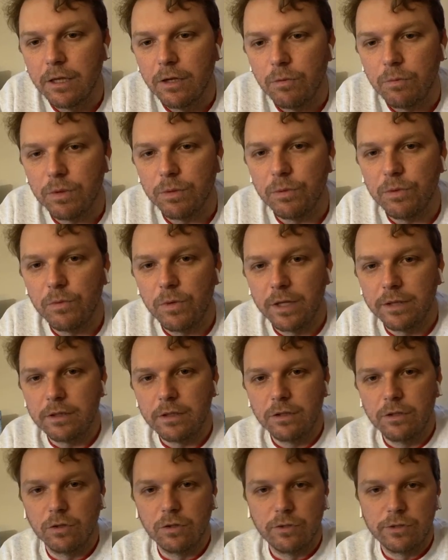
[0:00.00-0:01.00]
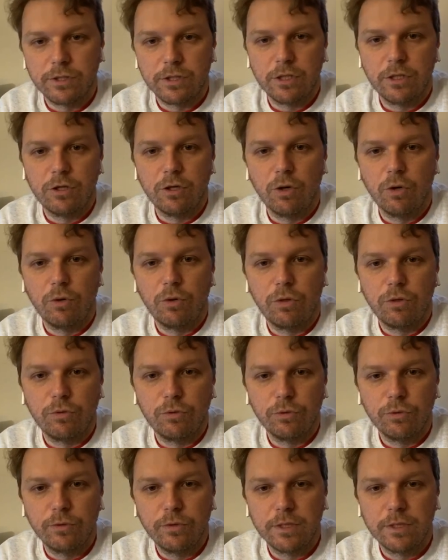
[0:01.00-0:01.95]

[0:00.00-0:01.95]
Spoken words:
where we want the girls to go through